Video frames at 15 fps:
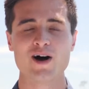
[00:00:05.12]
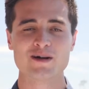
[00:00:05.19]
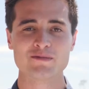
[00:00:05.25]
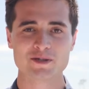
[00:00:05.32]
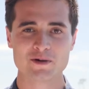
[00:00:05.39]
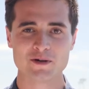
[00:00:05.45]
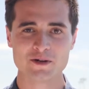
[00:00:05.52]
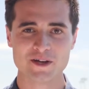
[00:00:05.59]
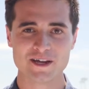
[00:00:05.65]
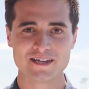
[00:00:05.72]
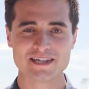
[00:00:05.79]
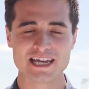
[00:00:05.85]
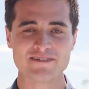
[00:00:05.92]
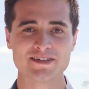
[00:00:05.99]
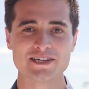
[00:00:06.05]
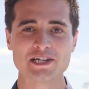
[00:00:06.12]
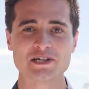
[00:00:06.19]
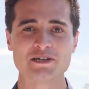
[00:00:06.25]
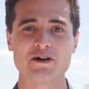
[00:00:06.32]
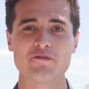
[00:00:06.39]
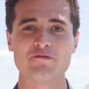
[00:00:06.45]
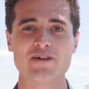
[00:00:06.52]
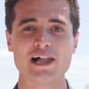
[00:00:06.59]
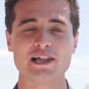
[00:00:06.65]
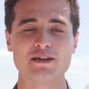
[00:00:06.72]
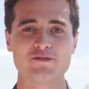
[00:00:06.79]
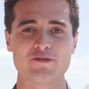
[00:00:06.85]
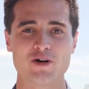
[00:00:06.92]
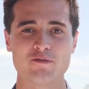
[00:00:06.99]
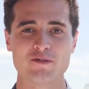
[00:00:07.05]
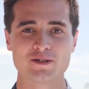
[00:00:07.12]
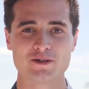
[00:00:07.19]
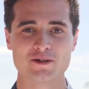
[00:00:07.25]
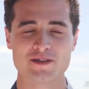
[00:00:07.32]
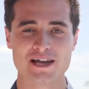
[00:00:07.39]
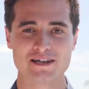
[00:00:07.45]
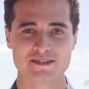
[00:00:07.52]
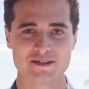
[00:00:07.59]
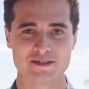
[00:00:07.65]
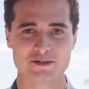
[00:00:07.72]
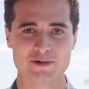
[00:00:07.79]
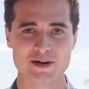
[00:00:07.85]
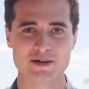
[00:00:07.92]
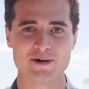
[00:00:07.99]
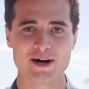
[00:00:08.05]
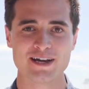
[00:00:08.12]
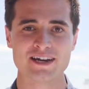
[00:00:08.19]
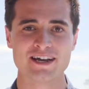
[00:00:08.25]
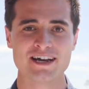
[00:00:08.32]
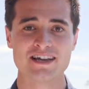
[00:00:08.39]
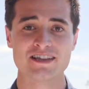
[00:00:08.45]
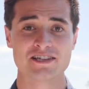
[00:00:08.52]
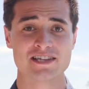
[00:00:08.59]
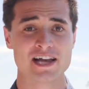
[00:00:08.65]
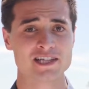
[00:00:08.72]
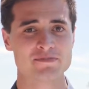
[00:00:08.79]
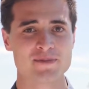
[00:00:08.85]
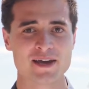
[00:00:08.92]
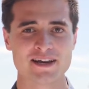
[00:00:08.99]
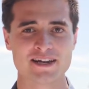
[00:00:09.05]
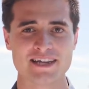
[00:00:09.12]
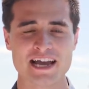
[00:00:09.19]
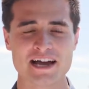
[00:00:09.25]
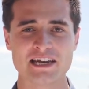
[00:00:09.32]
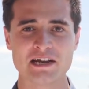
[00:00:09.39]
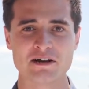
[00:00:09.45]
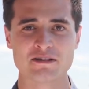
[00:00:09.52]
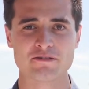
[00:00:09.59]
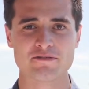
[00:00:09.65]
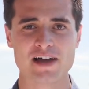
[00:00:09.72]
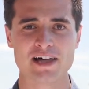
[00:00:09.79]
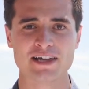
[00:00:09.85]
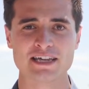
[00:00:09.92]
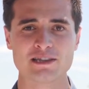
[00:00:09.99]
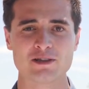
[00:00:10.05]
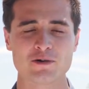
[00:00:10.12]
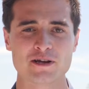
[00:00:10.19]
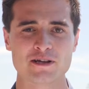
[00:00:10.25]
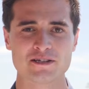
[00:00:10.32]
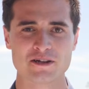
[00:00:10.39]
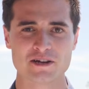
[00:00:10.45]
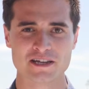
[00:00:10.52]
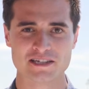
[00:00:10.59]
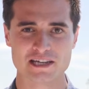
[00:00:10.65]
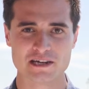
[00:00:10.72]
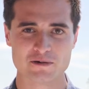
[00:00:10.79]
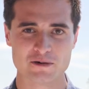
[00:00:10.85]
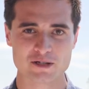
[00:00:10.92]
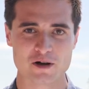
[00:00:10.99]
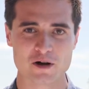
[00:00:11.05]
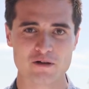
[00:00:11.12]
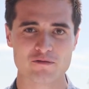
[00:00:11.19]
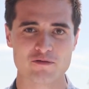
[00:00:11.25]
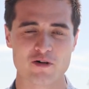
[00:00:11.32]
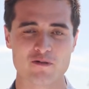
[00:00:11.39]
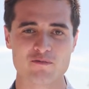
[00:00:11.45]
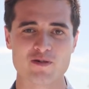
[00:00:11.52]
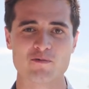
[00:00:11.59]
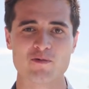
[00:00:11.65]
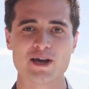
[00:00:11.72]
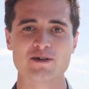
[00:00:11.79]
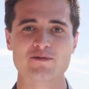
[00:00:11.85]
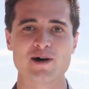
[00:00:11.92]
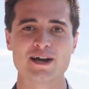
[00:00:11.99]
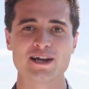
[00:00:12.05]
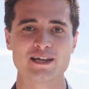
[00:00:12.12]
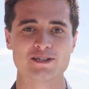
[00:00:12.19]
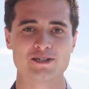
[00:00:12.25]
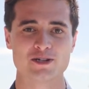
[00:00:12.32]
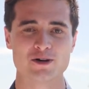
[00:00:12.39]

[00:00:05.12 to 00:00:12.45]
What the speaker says: Welcome to a New Year's Eve edition of Valley Form for 2021. The sun's beating down here at the Valley and looking to continue his hot form from week one is